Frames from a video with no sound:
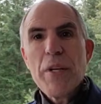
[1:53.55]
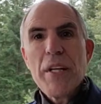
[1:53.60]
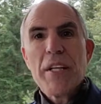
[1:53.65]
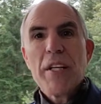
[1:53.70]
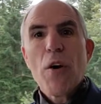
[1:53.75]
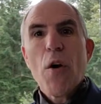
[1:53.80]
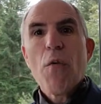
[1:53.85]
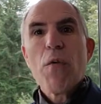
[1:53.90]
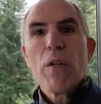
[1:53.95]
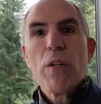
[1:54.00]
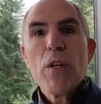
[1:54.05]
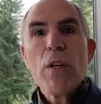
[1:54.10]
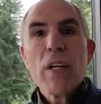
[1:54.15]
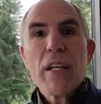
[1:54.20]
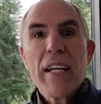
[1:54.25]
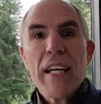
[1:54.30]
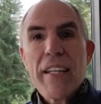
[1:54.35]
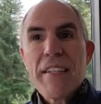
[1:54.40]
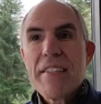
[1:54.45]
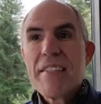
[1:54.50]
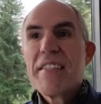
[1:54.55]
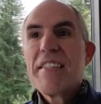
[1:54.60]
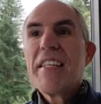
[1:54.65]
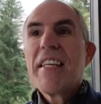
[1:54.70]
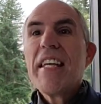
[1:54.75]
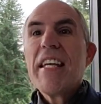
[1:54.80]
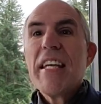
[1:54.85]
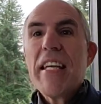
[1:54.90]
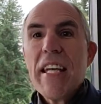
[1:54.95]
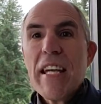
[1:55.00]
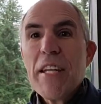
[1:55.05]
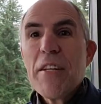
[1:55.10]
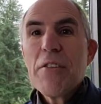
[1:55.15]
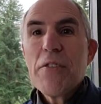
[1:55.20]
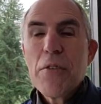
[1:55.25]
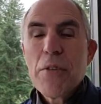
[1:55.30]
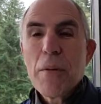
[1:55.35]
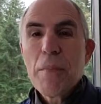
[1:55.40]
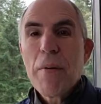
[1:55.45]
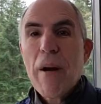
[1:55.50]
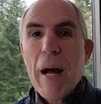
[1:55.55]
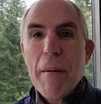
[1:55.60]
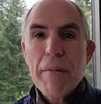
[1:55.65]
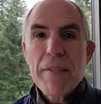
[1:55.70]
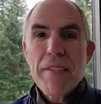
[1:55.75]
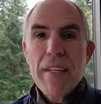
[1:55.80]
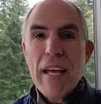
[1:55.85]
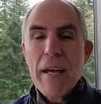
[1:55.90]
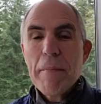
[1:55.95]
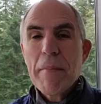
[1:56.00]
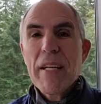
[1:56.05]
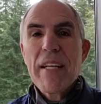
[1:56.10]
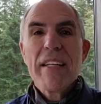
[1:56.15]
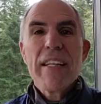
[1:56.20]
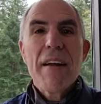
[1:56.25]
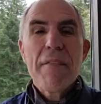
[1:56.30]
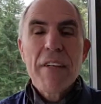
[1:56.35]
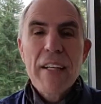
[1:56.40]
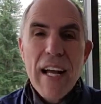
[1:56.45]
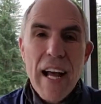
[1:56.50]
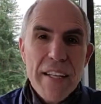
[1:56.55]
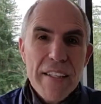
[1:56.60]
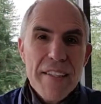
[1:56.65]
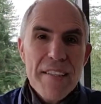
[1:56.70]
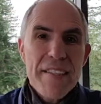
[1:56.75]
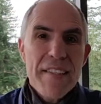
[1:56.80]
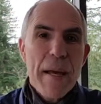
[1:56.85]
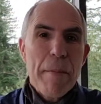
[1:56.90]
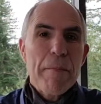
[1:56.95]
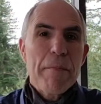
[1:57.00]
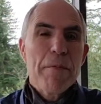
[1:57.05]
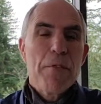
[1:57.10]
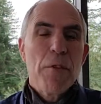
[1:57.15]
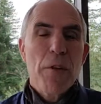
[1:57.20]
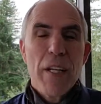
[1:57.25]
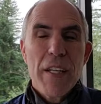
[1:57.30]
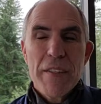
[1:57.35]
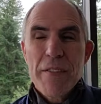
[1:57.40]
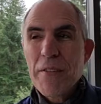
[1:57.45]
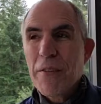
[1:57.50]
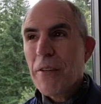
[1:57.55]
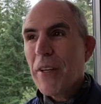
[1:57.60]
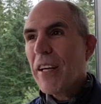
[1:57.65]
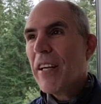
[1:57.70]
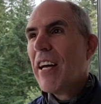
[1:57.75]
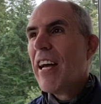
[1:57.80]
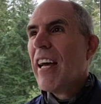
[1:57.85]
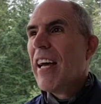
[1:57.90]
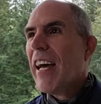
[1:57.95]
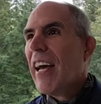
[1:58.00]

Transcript: he could overlook and see into the promised land, but he never got to step foot into it.